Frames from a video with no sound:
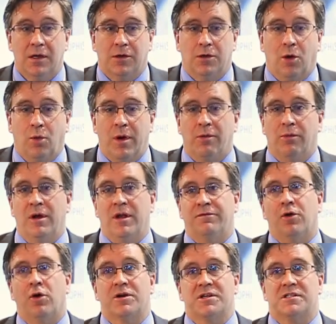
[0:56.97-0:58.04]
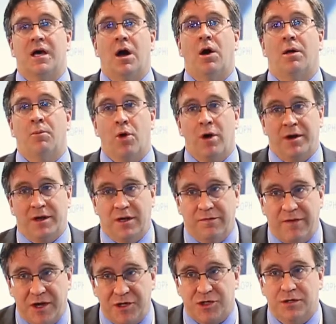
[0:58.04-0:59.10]
We're really focused now on more
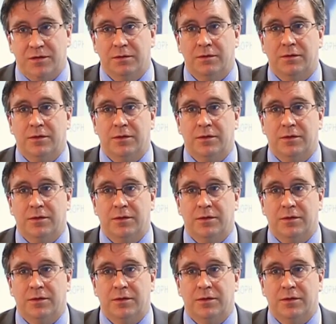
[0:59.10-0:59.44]
innovation.